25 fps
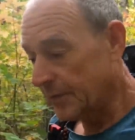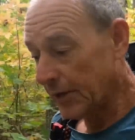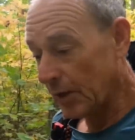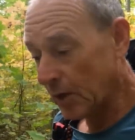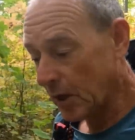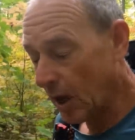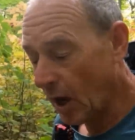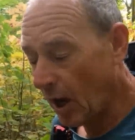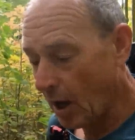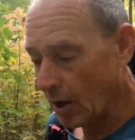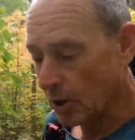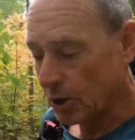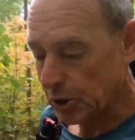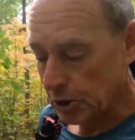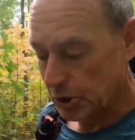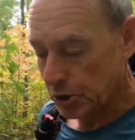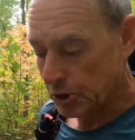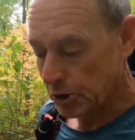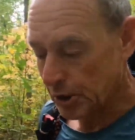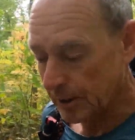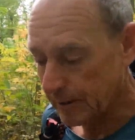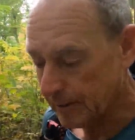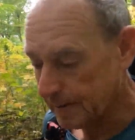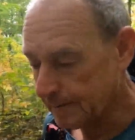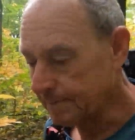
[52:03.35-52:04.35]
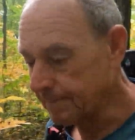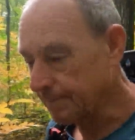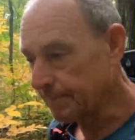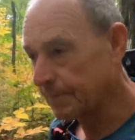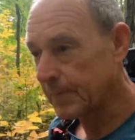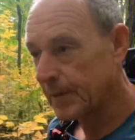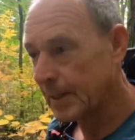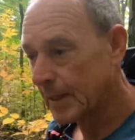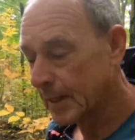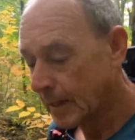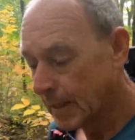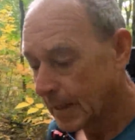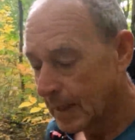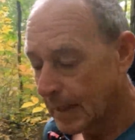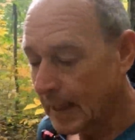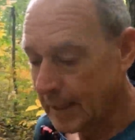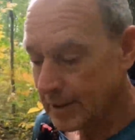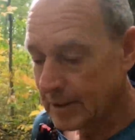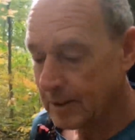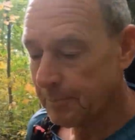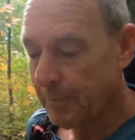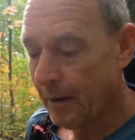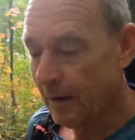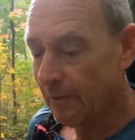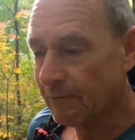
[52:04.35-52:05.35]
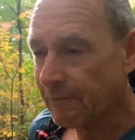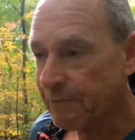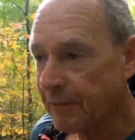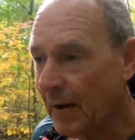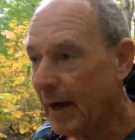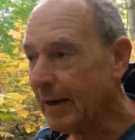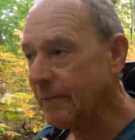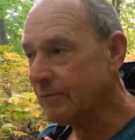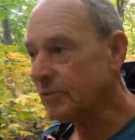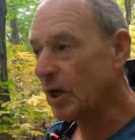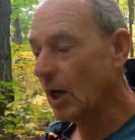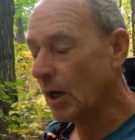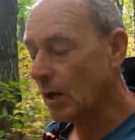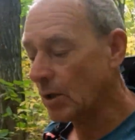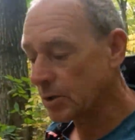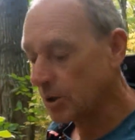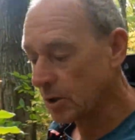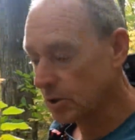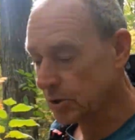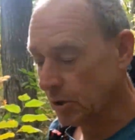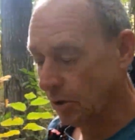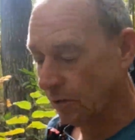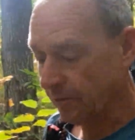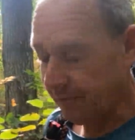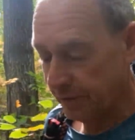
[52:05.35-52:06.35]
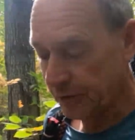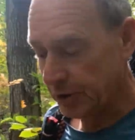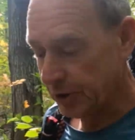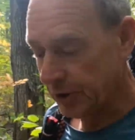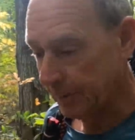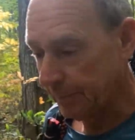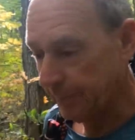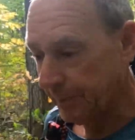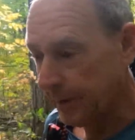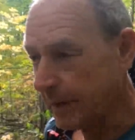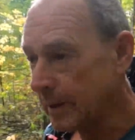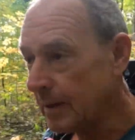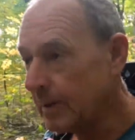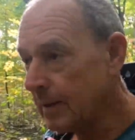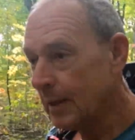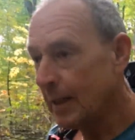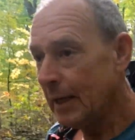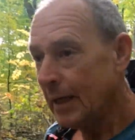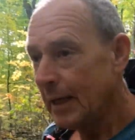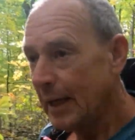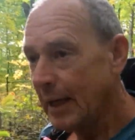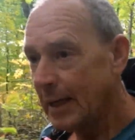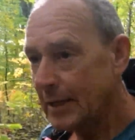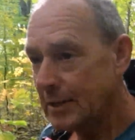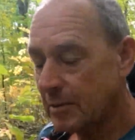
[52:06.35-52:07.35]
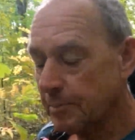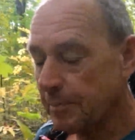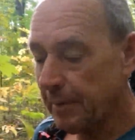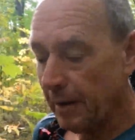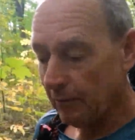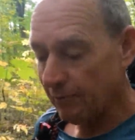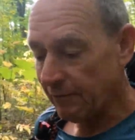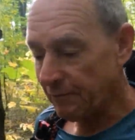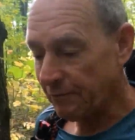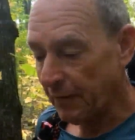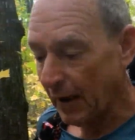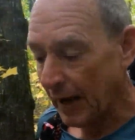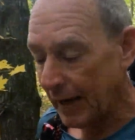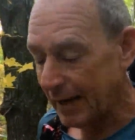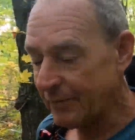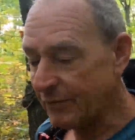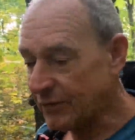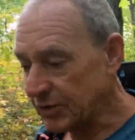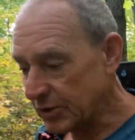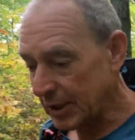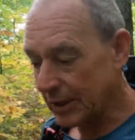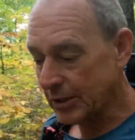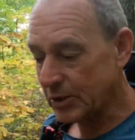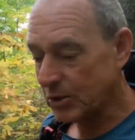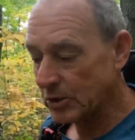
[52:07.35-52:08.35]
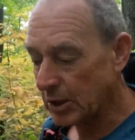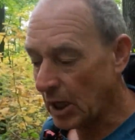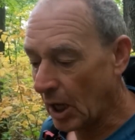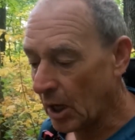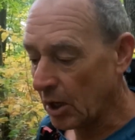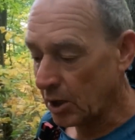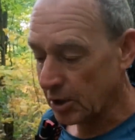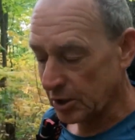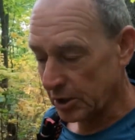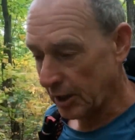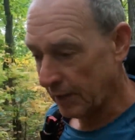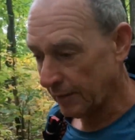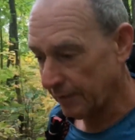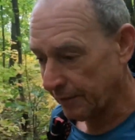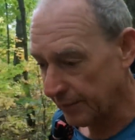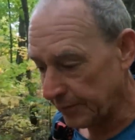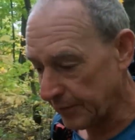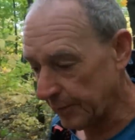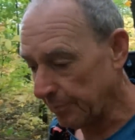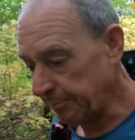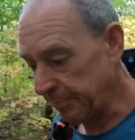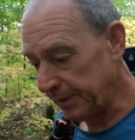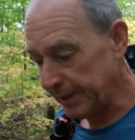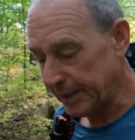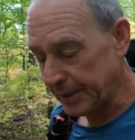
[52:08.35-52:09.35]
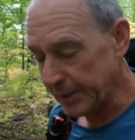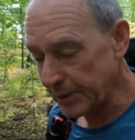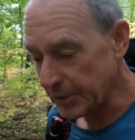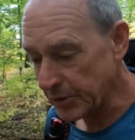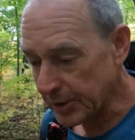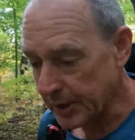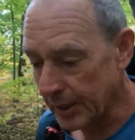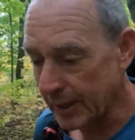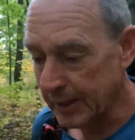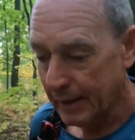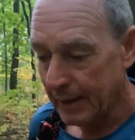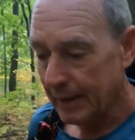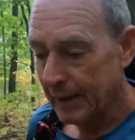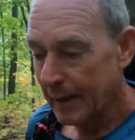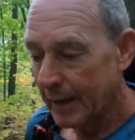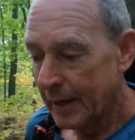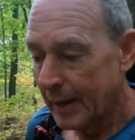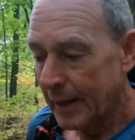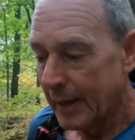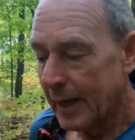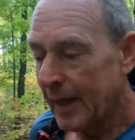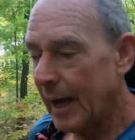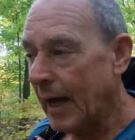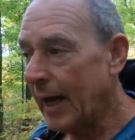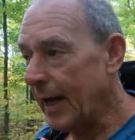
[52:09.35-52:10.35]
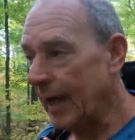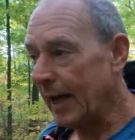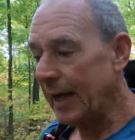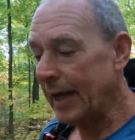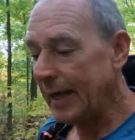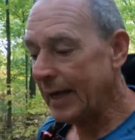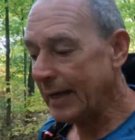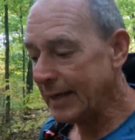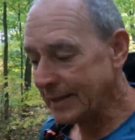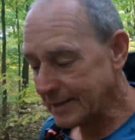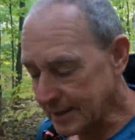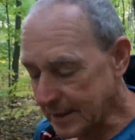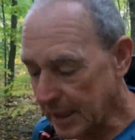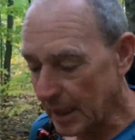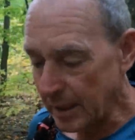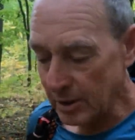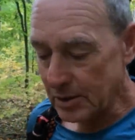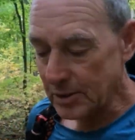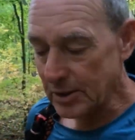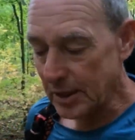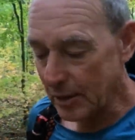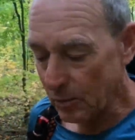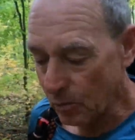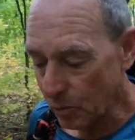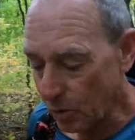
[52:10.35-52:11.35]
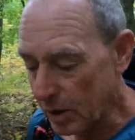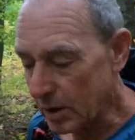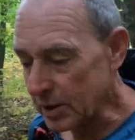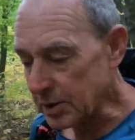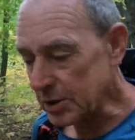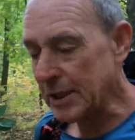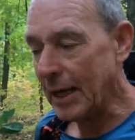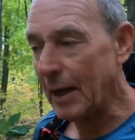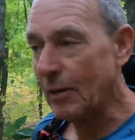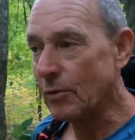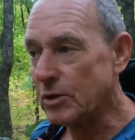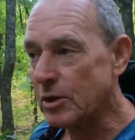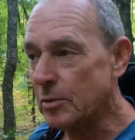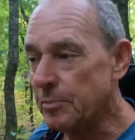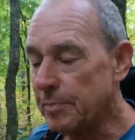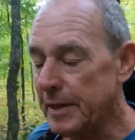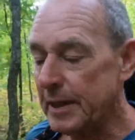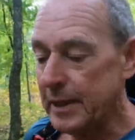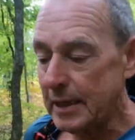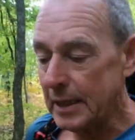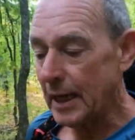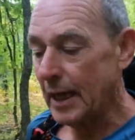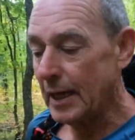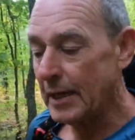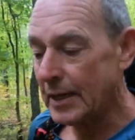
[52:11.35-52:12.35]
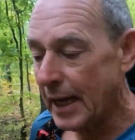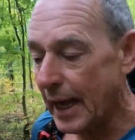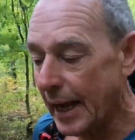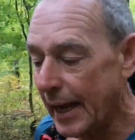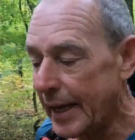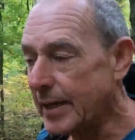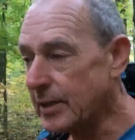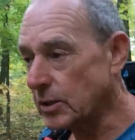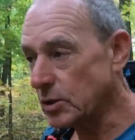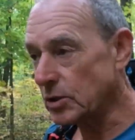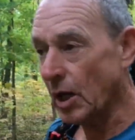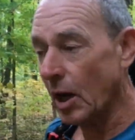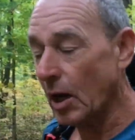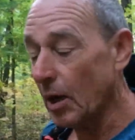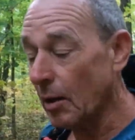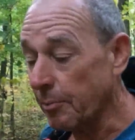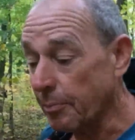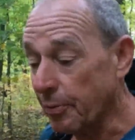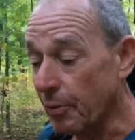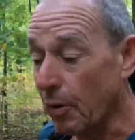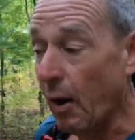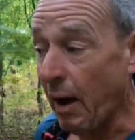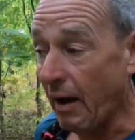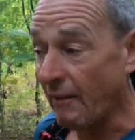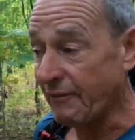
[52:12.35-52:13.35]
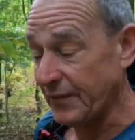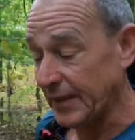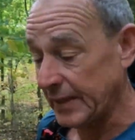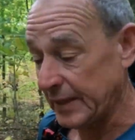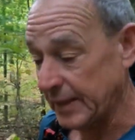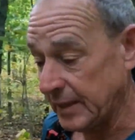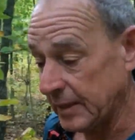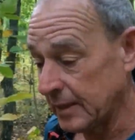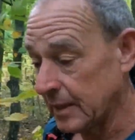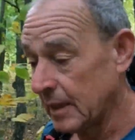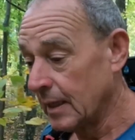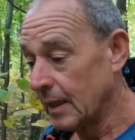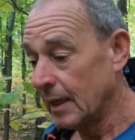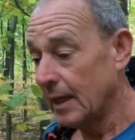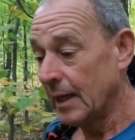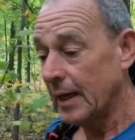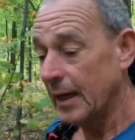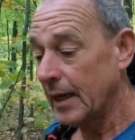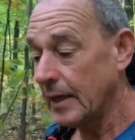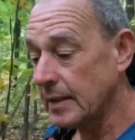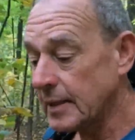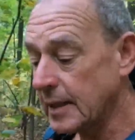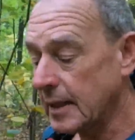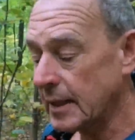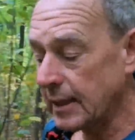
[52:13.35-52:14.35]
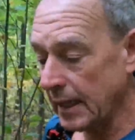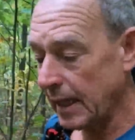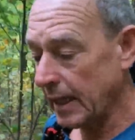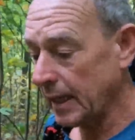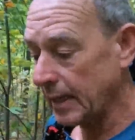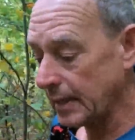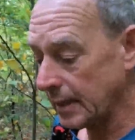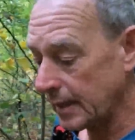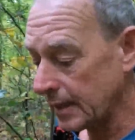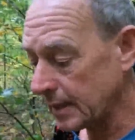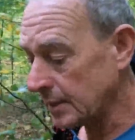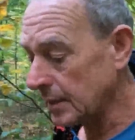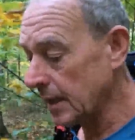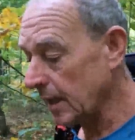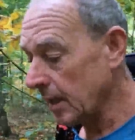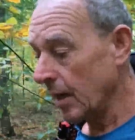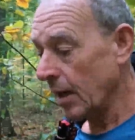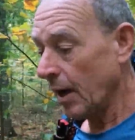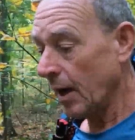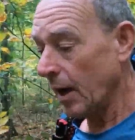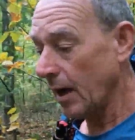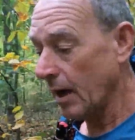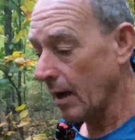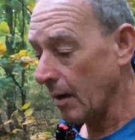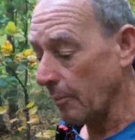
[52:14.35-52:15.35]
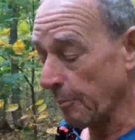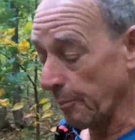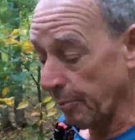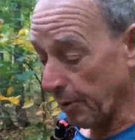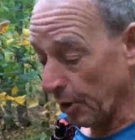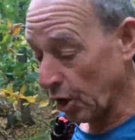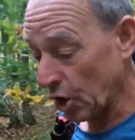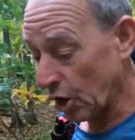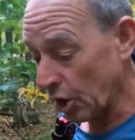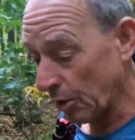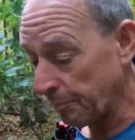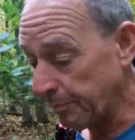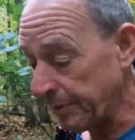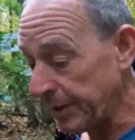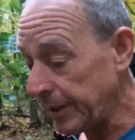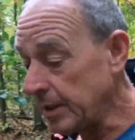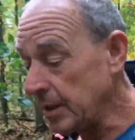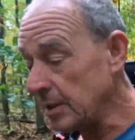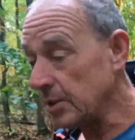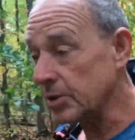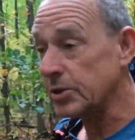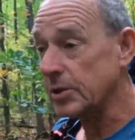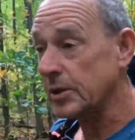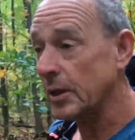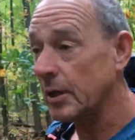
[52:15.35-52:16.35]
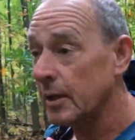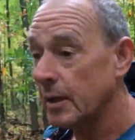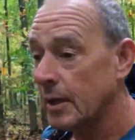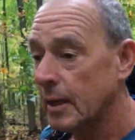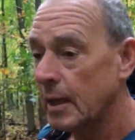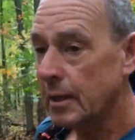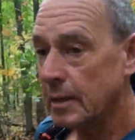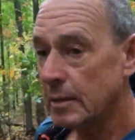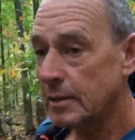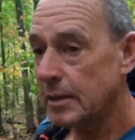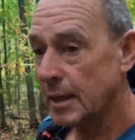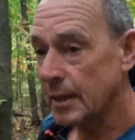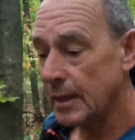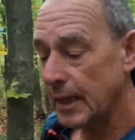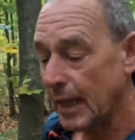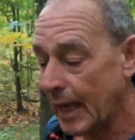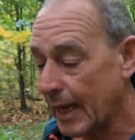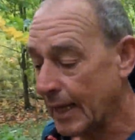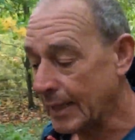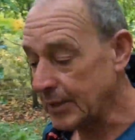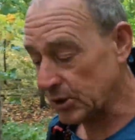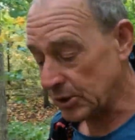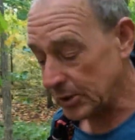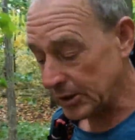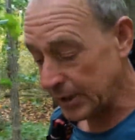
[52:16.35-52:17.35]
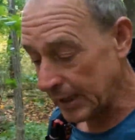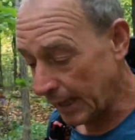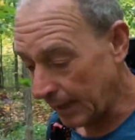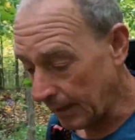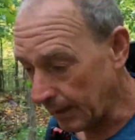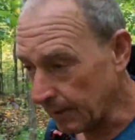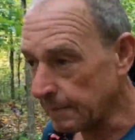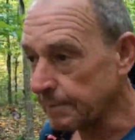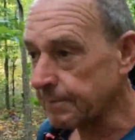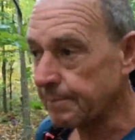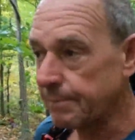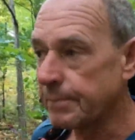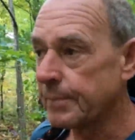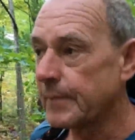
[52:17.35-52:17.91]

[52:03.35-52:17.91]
The costs, it's about $5 or so for shipping. It's about $5–6 for the piece. It works out to be an $8 profit in Canadian per piece that I sell.